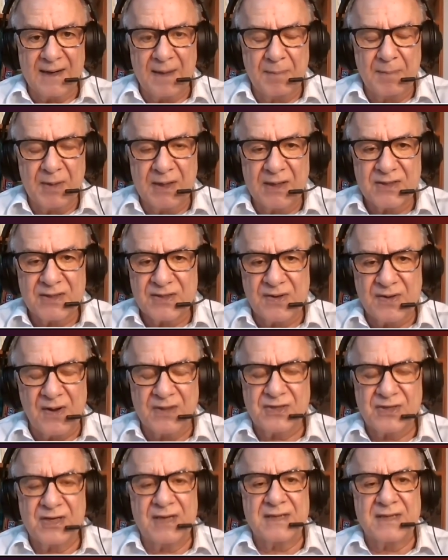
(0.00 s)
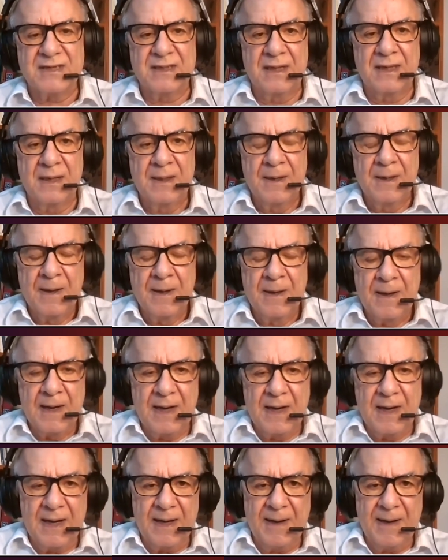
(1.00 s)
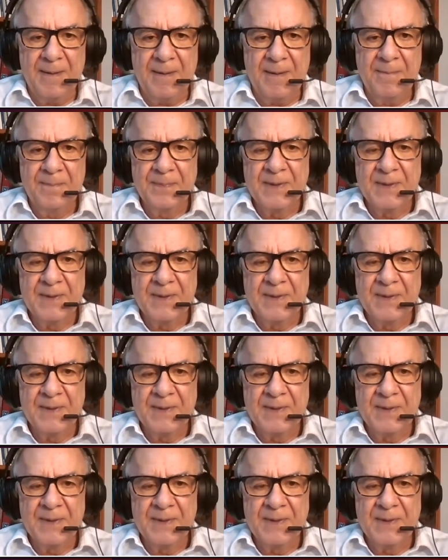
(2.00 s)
I mean, it's not just uh, uh,